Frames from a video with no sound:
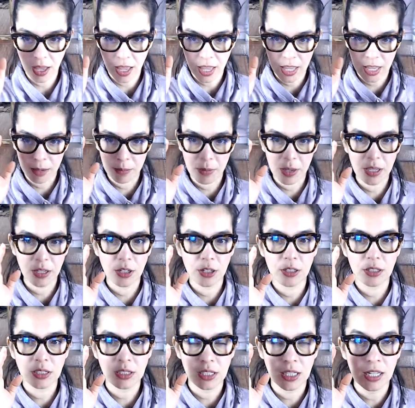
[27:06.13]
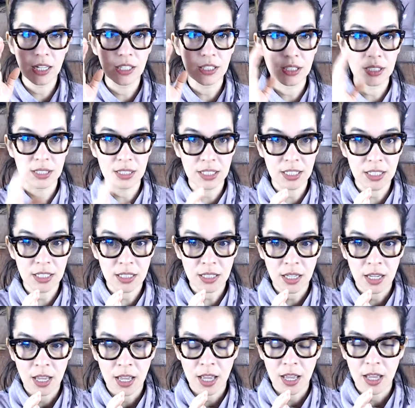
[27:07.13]
A minor slash C.
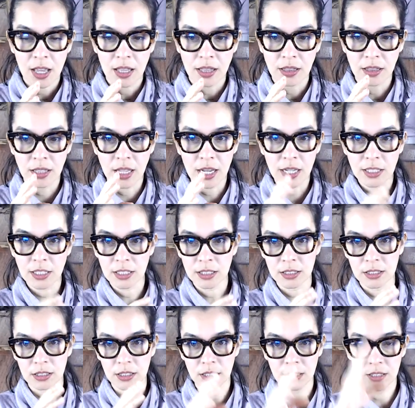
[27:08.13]
That's